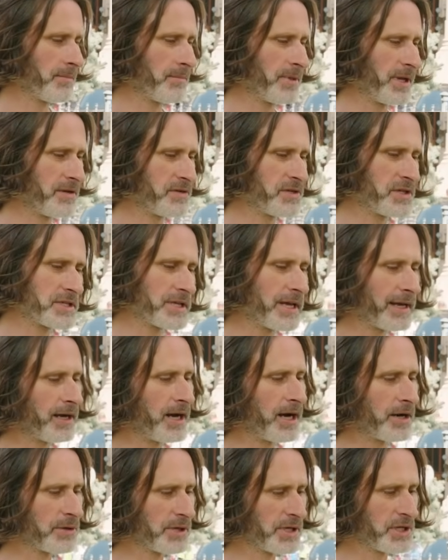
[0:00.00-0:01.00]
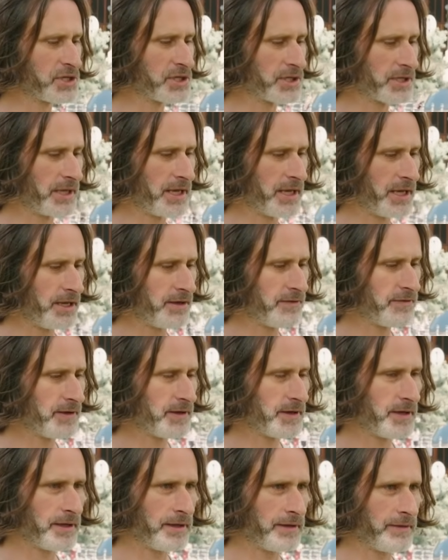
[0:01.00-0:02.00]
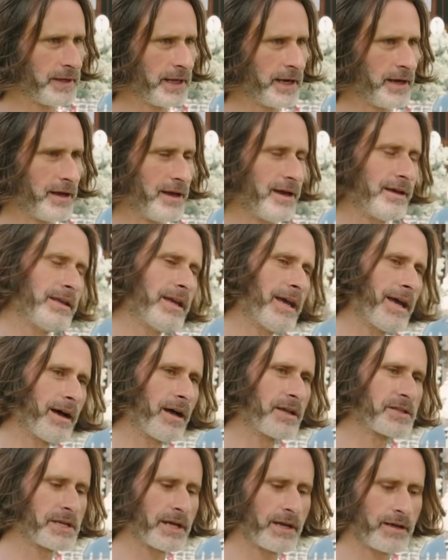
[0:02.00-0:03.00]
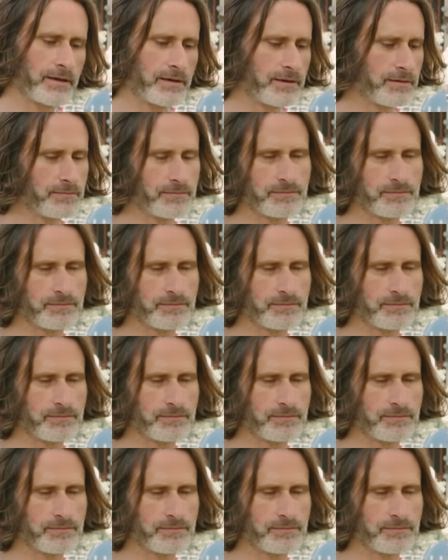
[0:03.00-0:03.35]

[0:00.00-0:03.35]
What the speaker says: But if she's like, I really should leave, then yeah, I'll say,